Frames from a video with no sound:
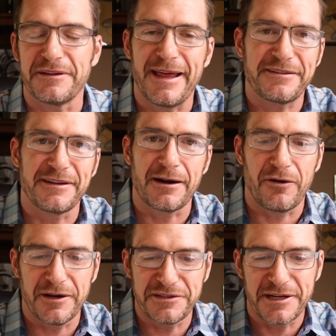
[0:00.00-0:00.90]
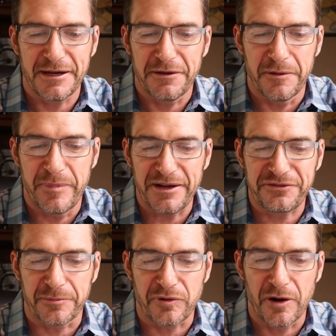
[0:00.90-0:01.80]
and that's not always the
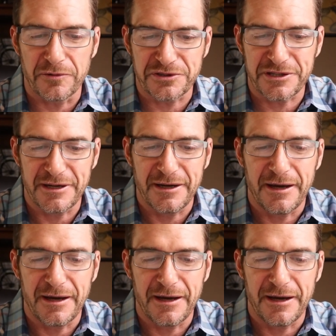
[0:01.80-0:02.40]
best approach.